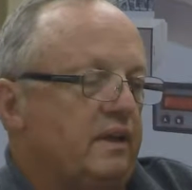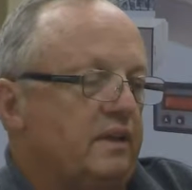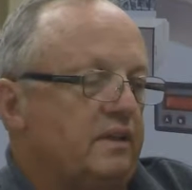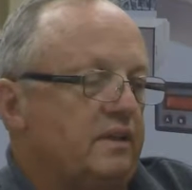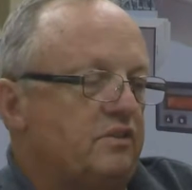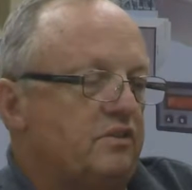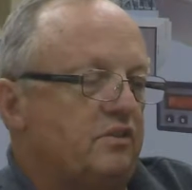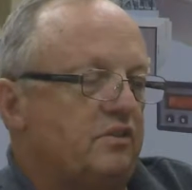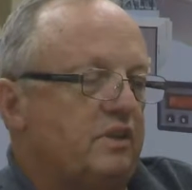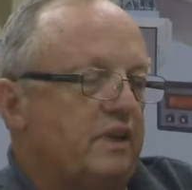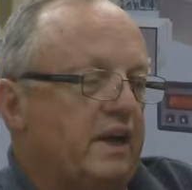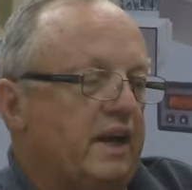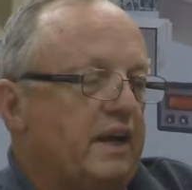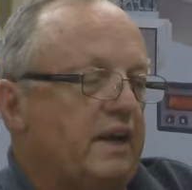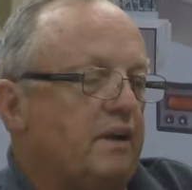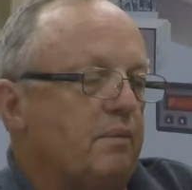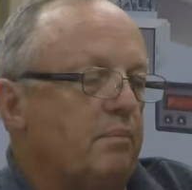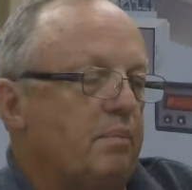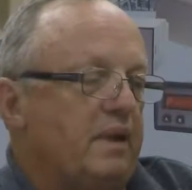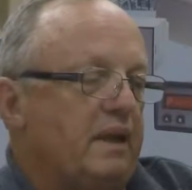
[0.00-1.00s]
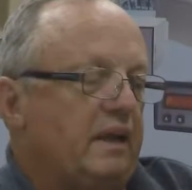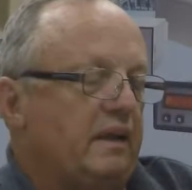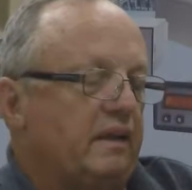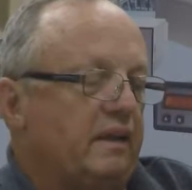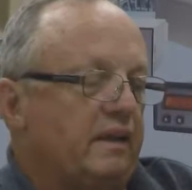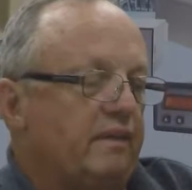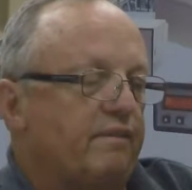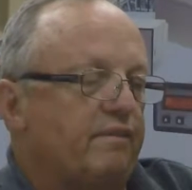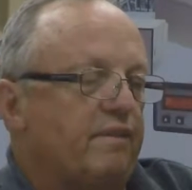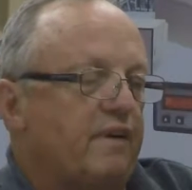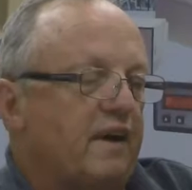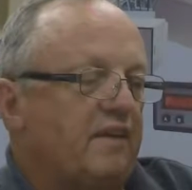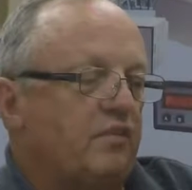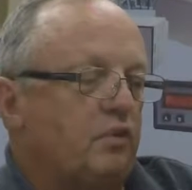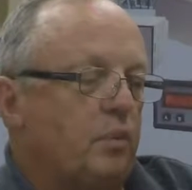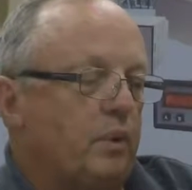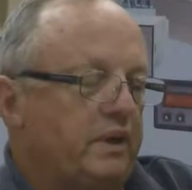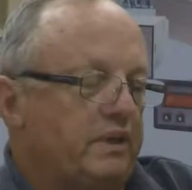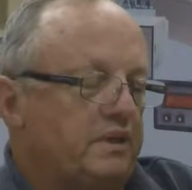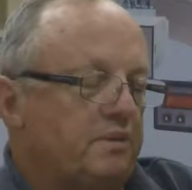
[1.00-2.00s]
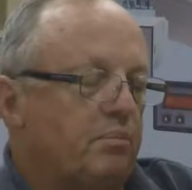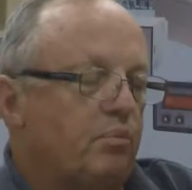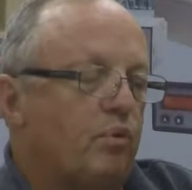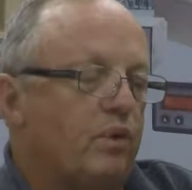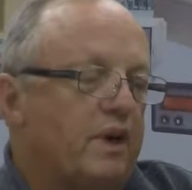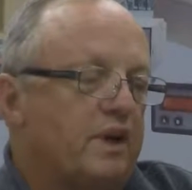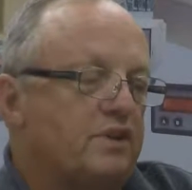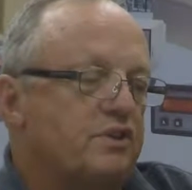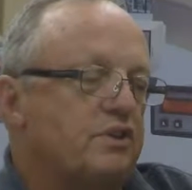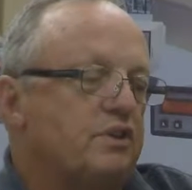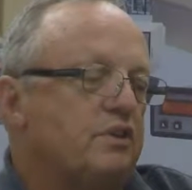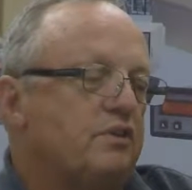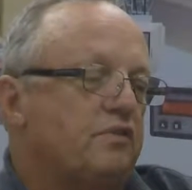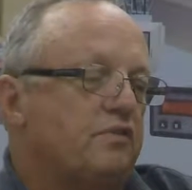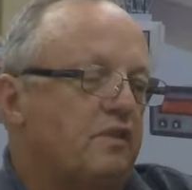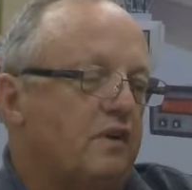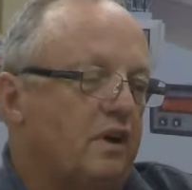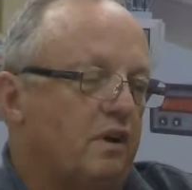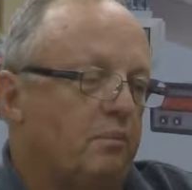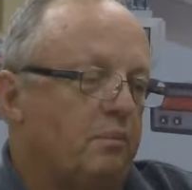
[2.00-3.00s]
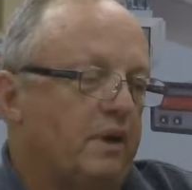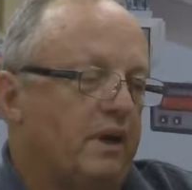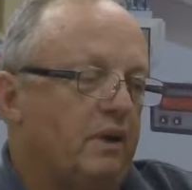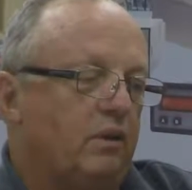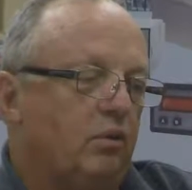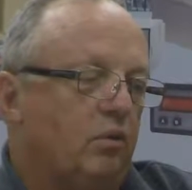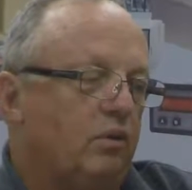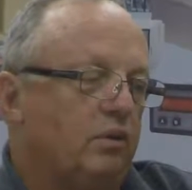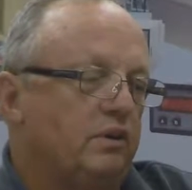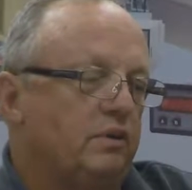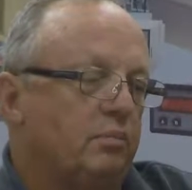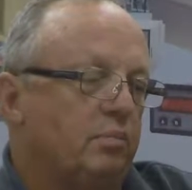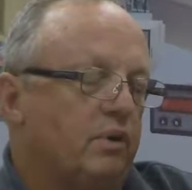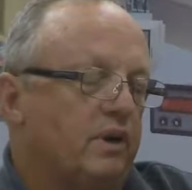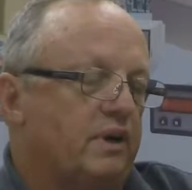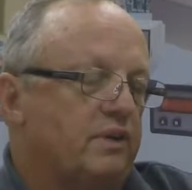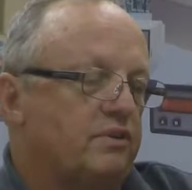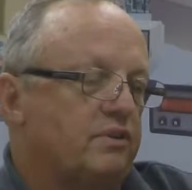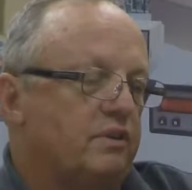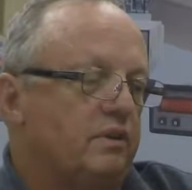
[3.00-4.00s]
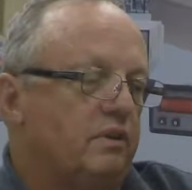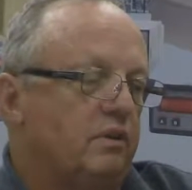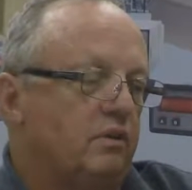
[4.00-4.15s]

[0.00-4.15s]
This is going to end up being like 5 quick depressions followed by a long depression.